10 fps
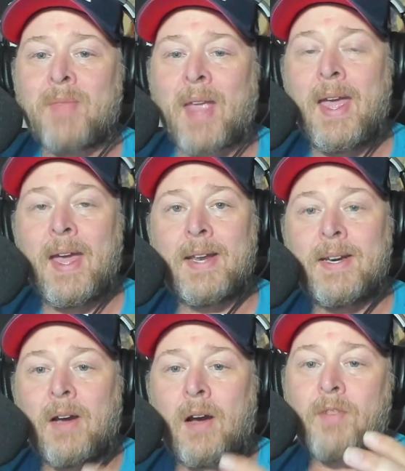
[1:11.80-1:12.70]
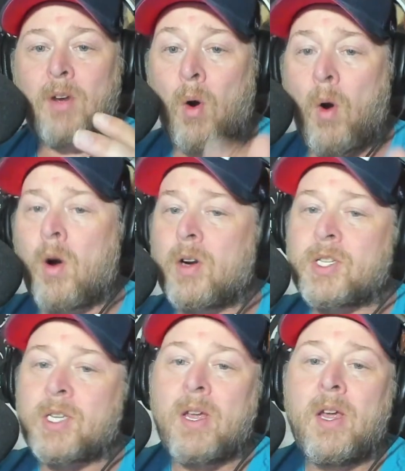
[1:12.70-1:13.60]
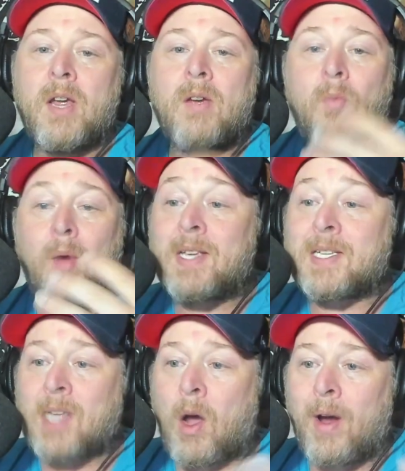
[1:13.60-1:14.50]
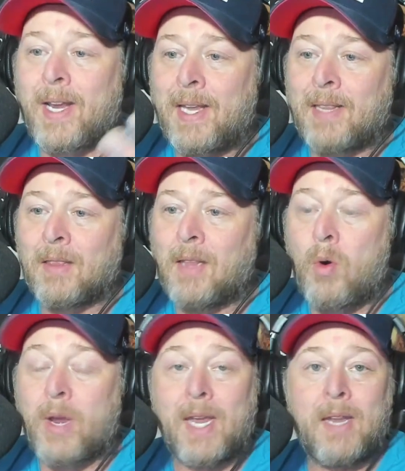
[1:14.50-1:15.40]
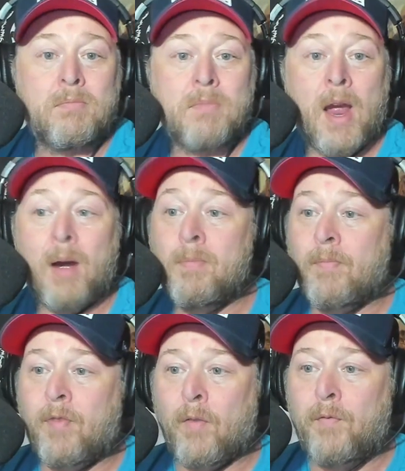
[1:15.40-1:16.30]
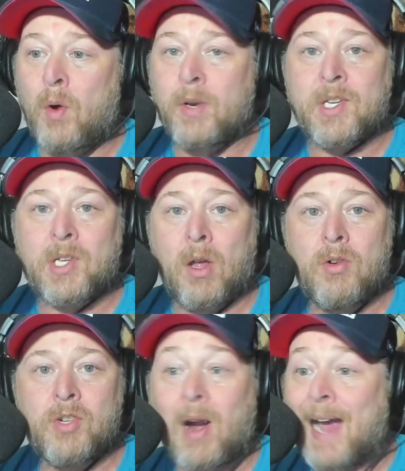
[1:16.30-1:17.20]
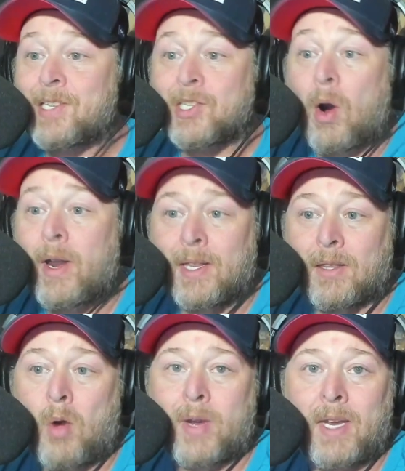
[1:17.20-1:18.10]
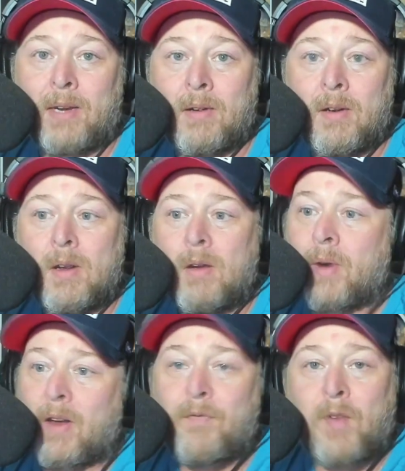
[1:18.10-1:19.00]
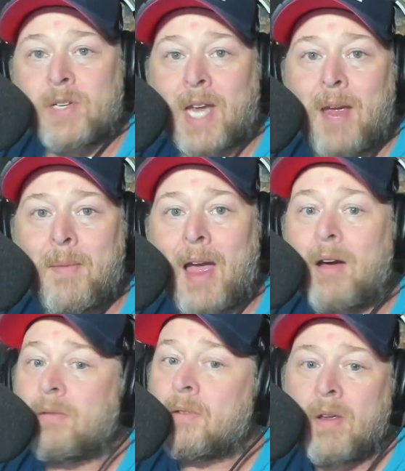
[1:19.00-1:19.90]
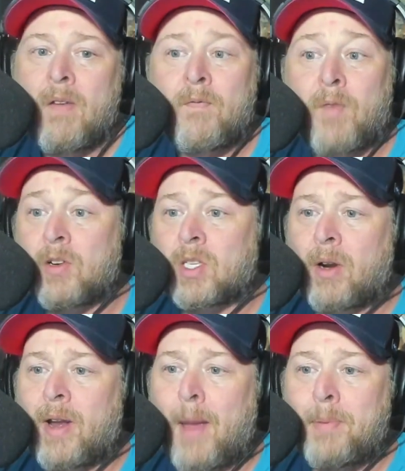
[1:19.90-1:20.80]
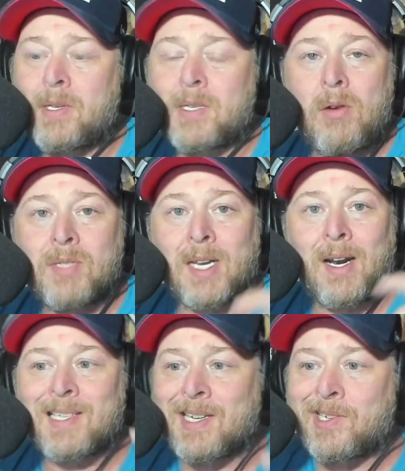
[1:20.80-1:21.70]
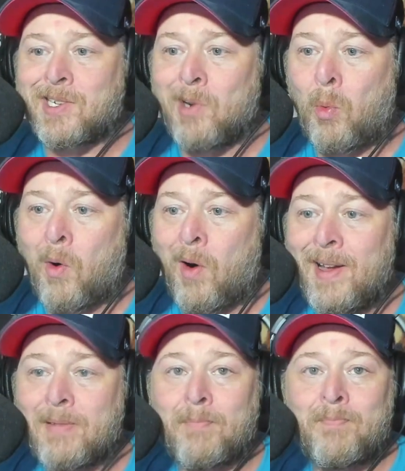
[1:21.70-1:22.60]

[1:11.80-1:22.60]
and of course, we saw it in Loki. Now, I'm, for full disclosure, I started Loki when it first came out, first three episodes, and I said, you know what?